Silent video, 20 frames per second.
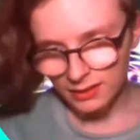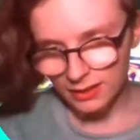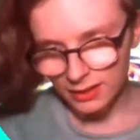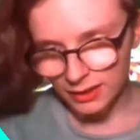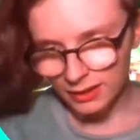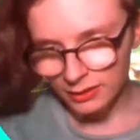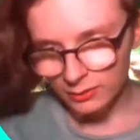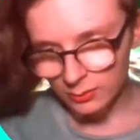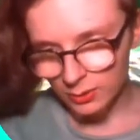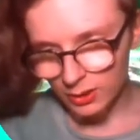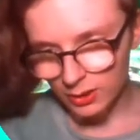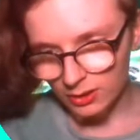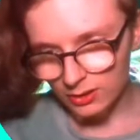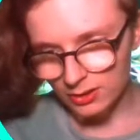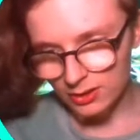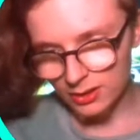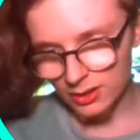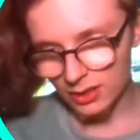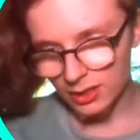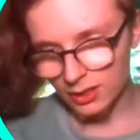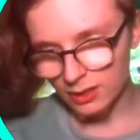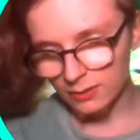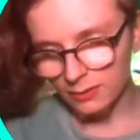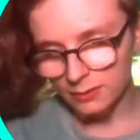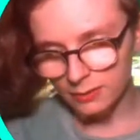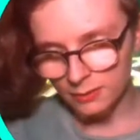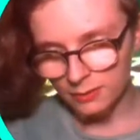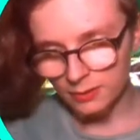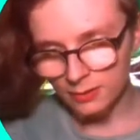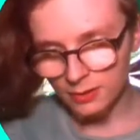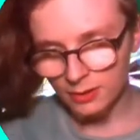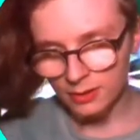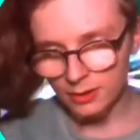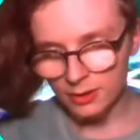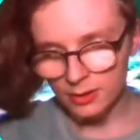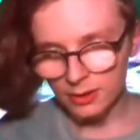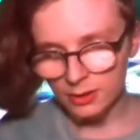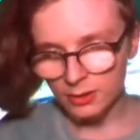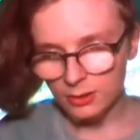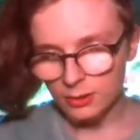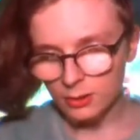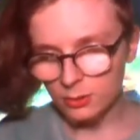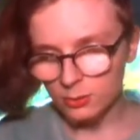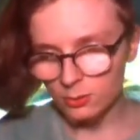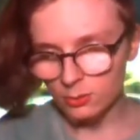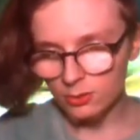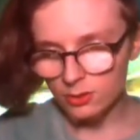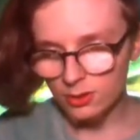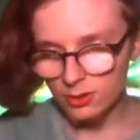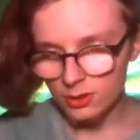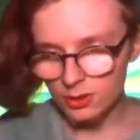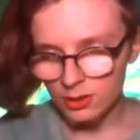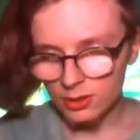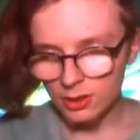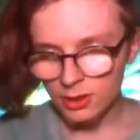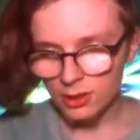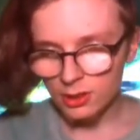Then he walks off towards